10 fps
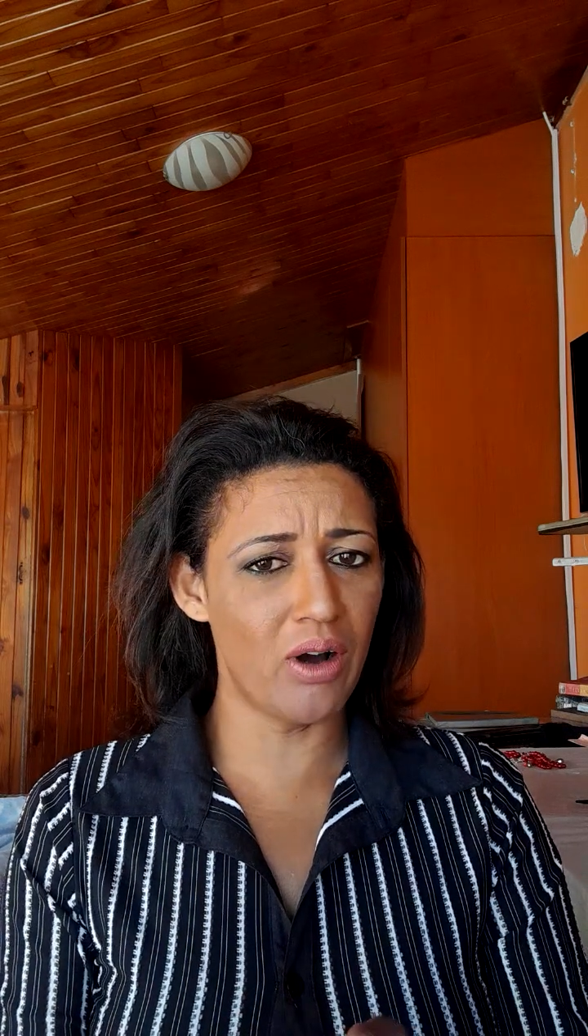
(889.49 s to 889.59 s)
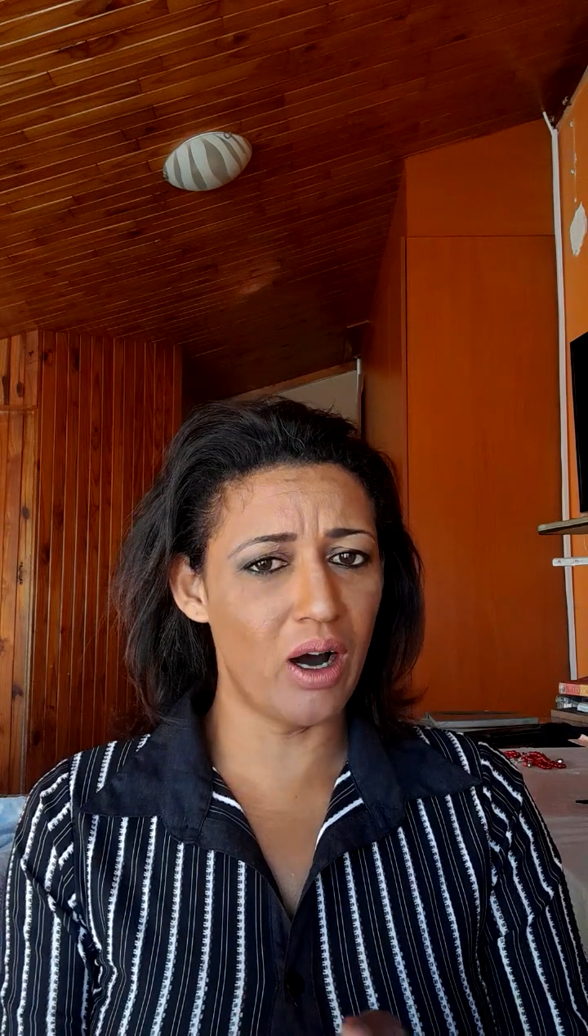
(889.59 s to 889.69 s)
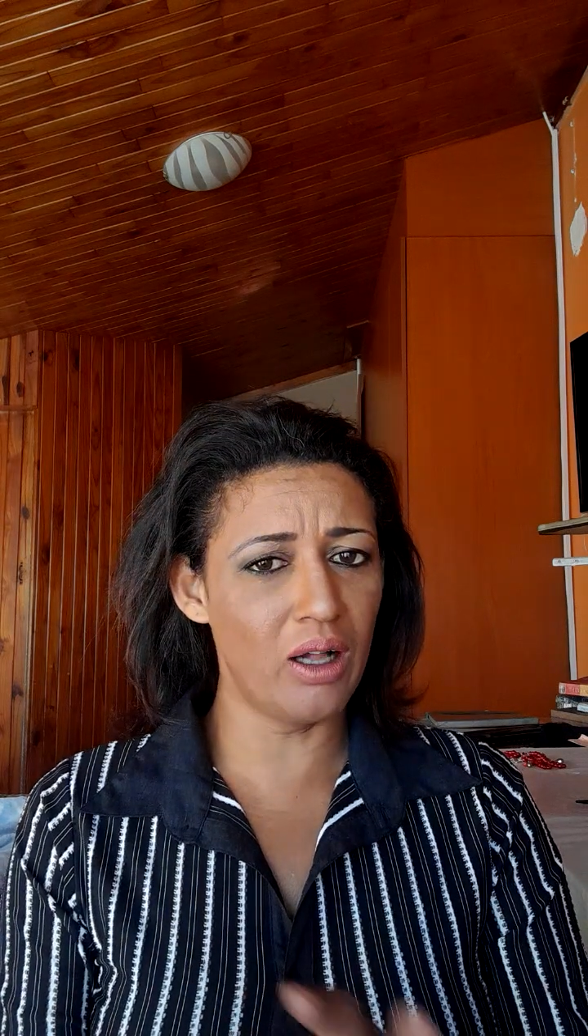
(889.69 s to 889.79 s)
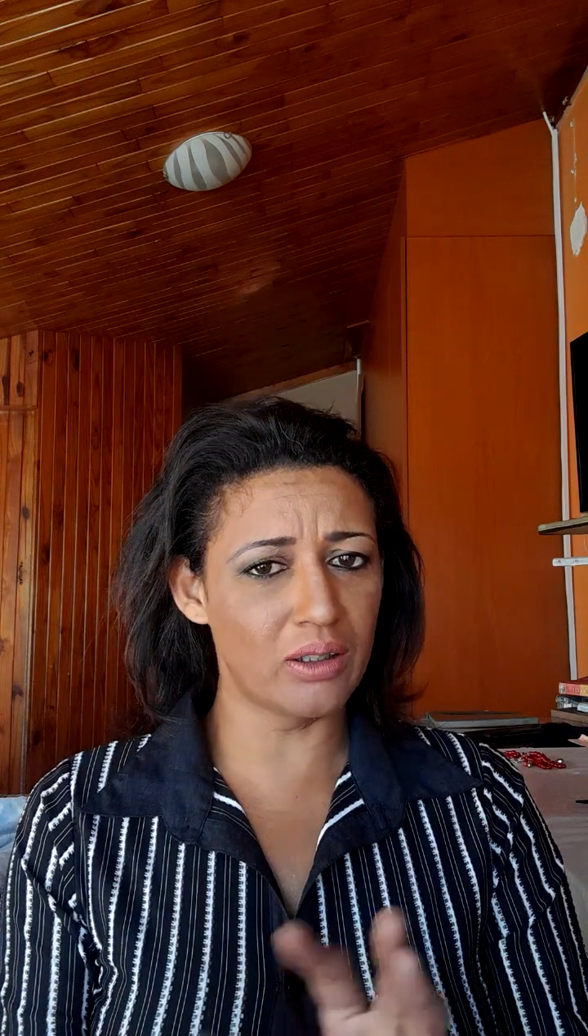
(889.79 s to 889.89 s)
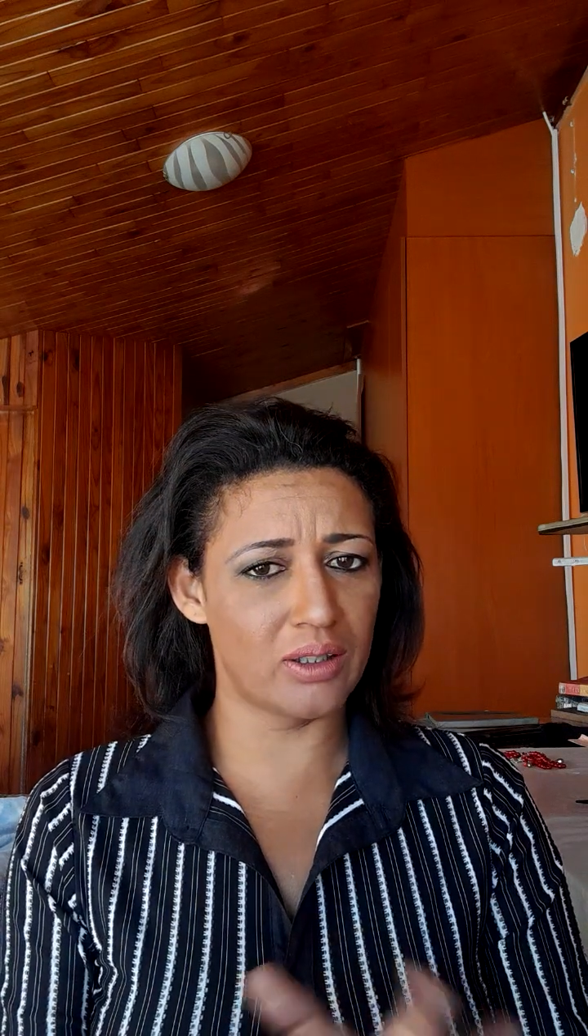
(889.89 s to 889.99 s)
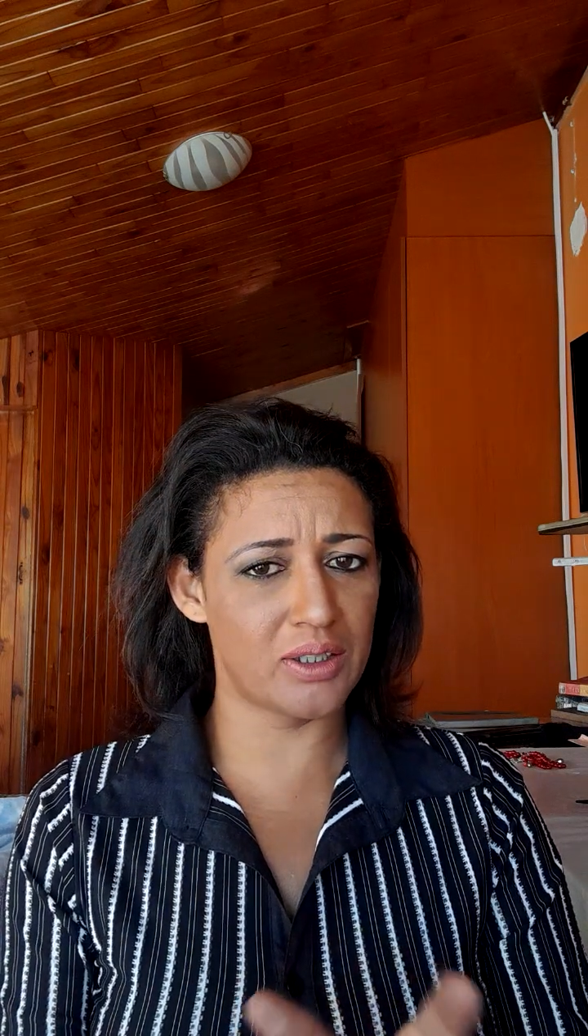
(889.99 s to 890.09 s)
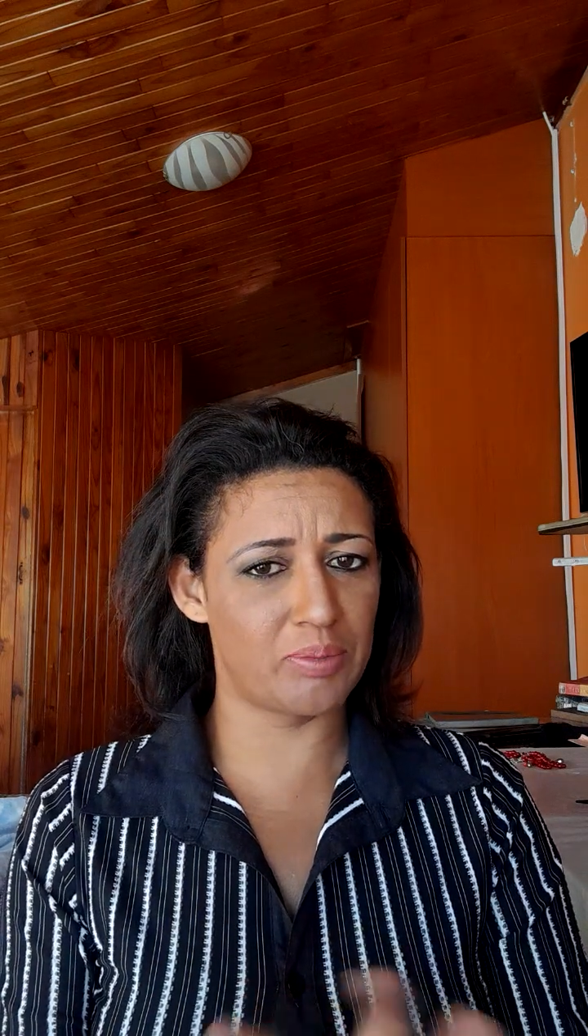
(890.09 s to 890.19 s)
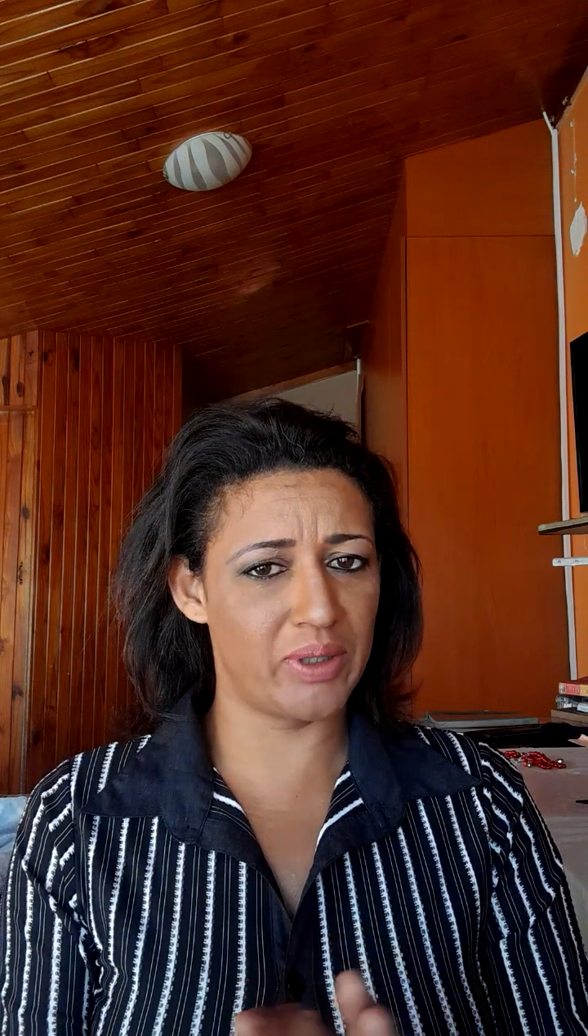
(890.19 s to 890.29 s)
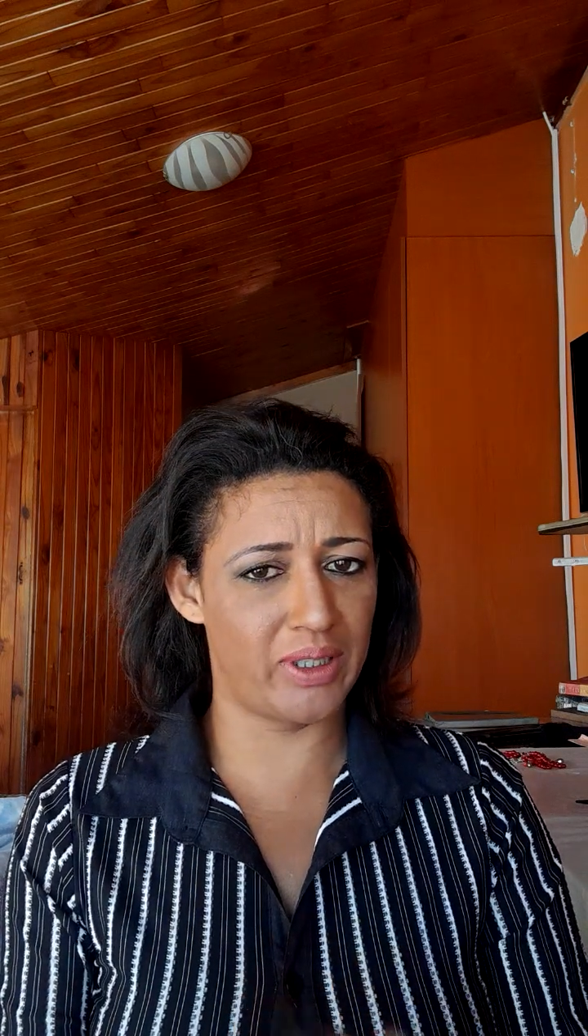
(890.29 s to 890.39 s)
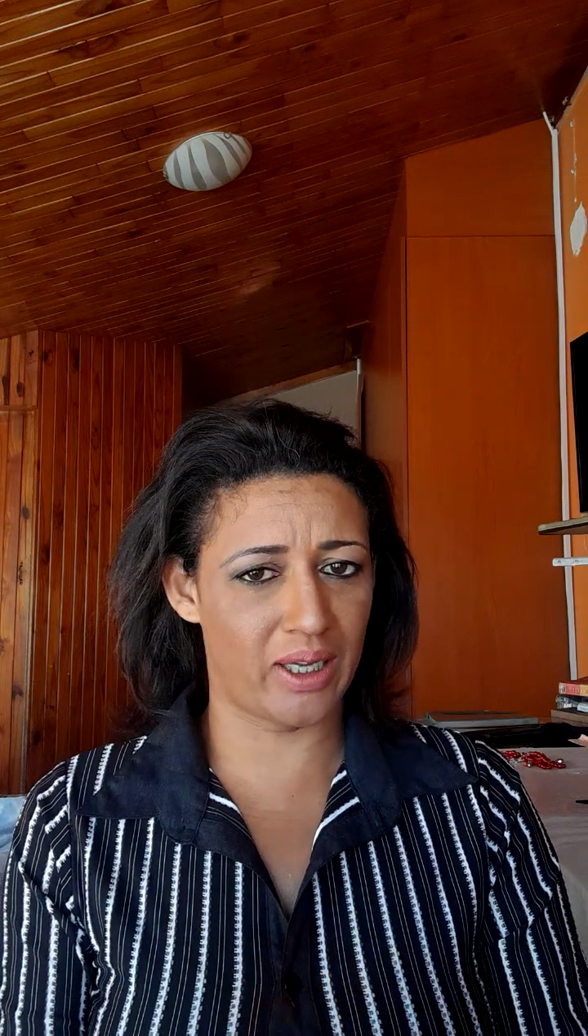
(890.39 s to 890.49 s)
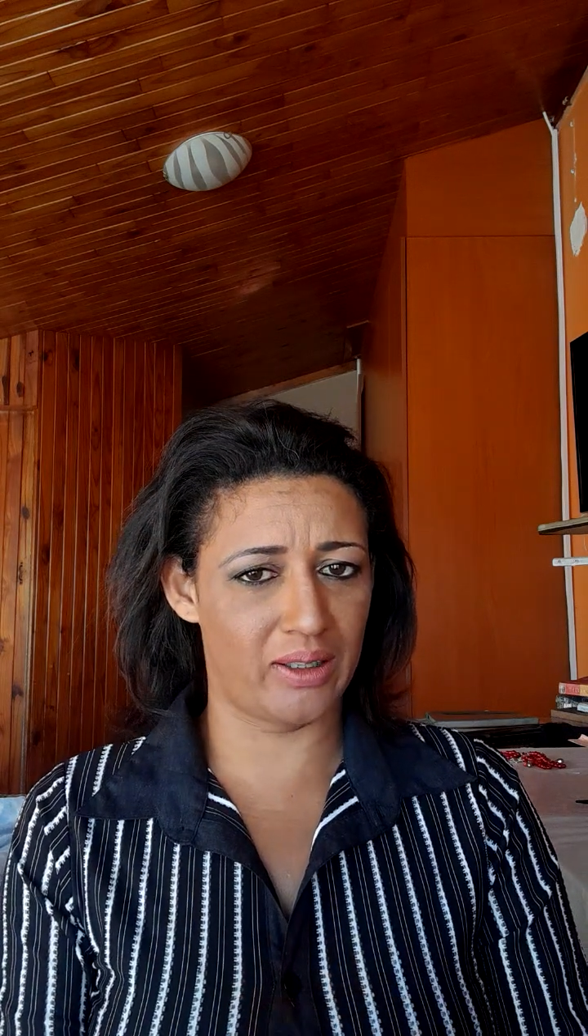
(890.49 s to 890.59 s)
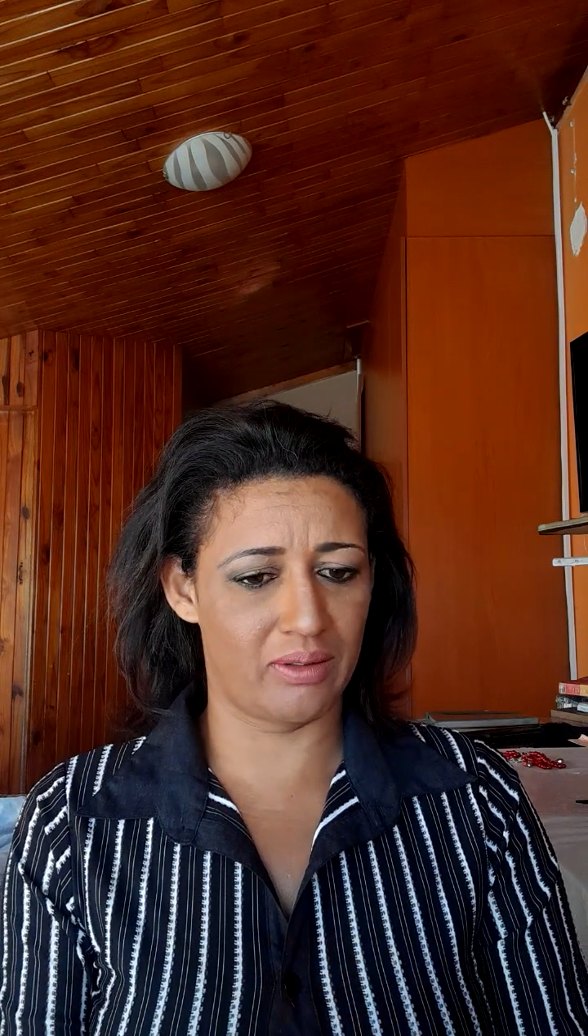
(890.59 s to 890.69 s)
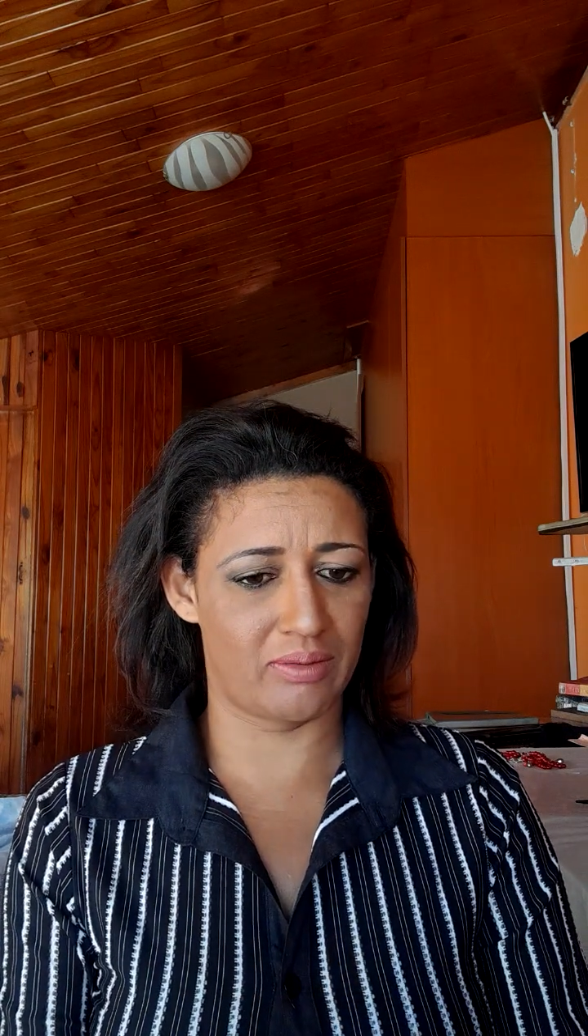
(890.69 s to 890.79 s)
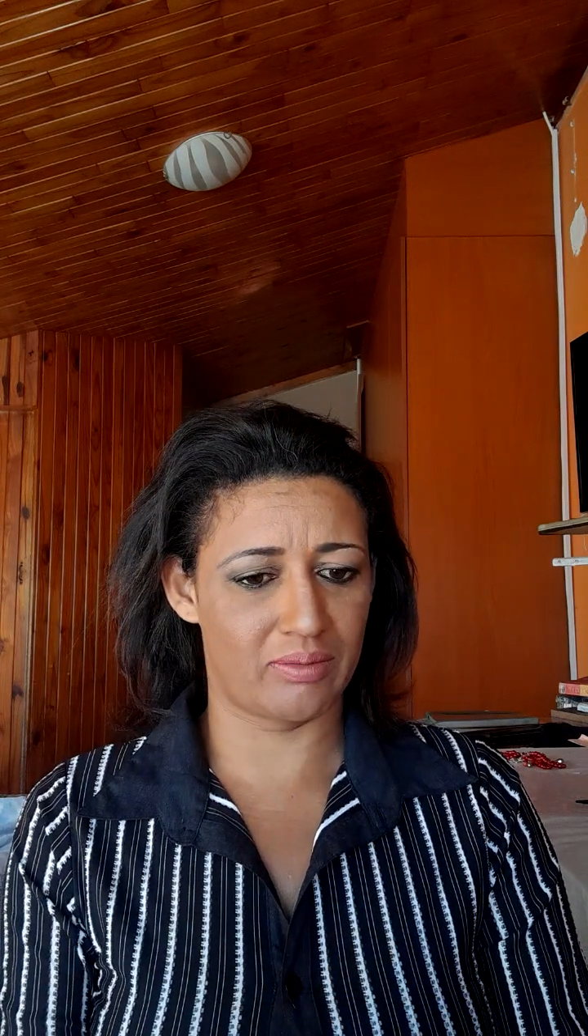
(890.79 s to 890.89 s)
alters per day.